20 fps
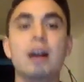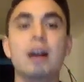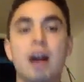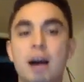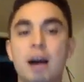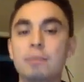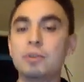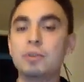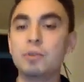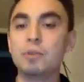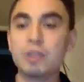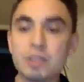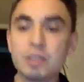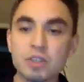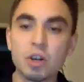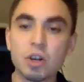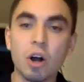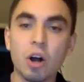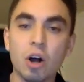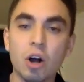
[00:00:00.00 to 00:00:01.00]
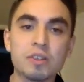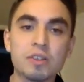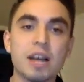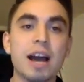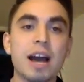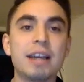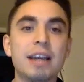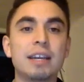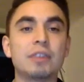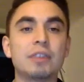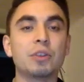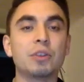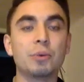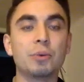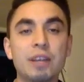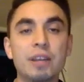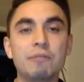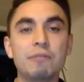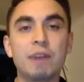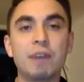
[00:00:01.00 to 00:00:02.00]
I'm doing these calls, I get
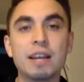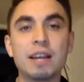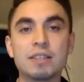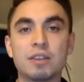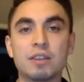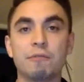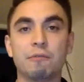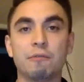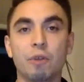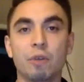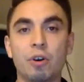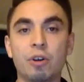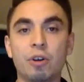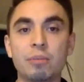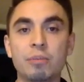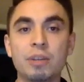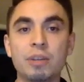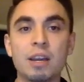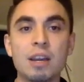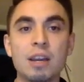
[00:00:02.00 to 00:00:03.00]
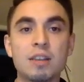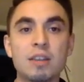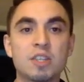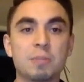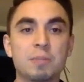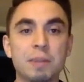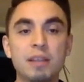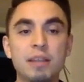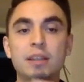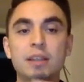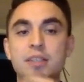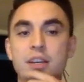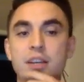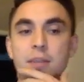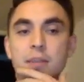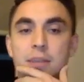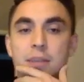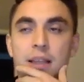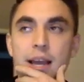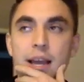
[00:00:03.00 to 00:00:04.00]
3 invites confirmed, Spila is going
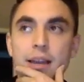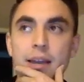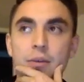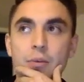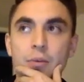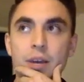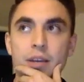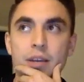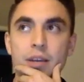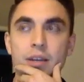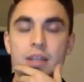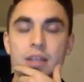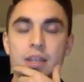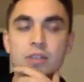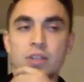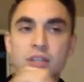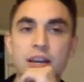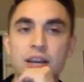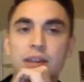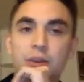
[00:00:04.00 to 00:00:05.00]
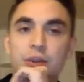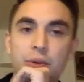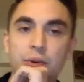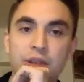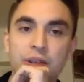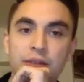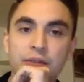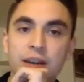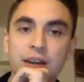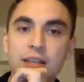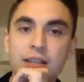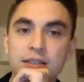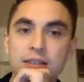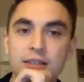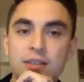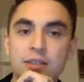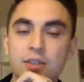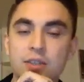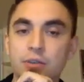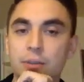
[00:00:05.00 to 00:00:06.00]
to be like, wait, Nick just got 3 invites.
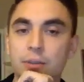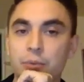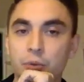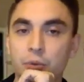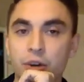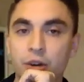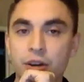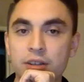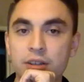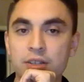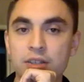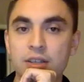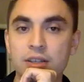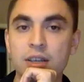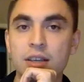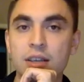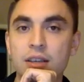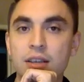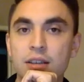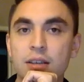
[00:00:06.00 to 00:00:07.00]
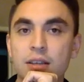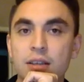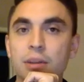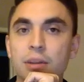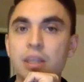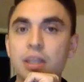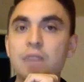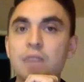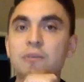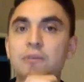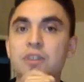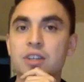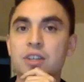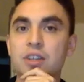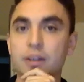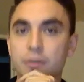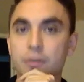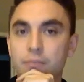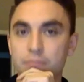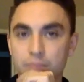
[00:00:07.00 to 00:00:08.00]
This script works. The belief is
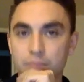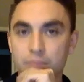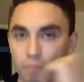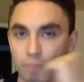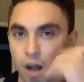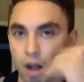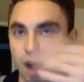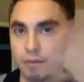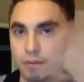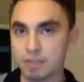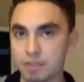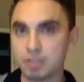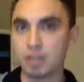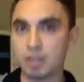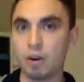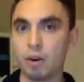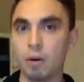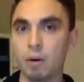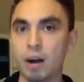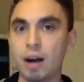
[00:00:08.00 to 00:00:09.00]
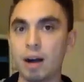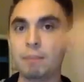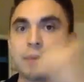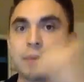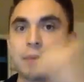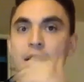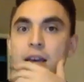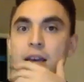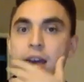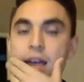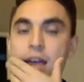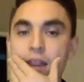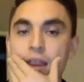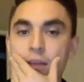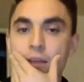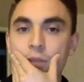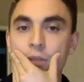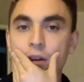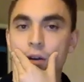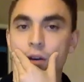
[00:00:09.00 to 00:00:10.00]
going to obviously go up. And then
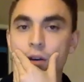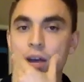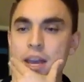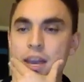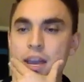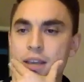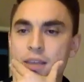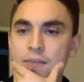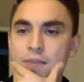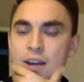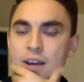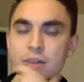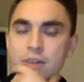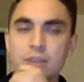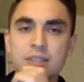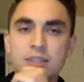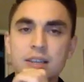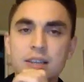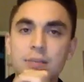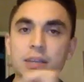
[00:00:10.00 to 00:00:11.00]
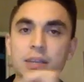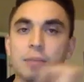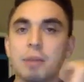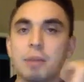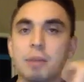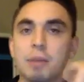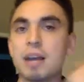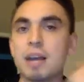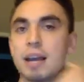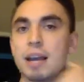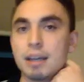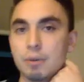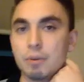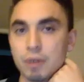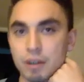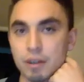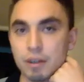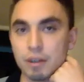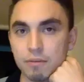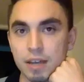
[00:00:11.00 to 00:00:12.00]
I'm going to go, hey, if I do the same thing, maybe I get
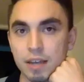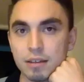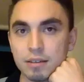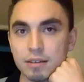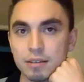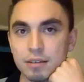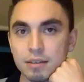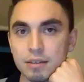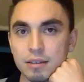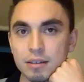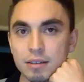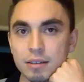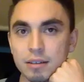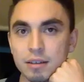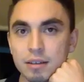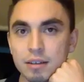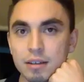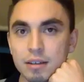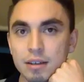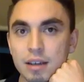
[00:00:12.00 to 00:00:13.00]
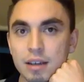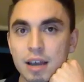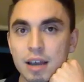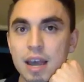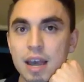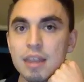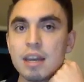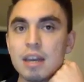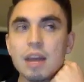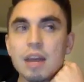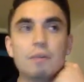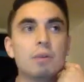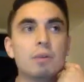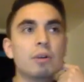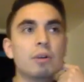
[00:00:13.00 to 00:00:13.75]
1 invite. And then everyone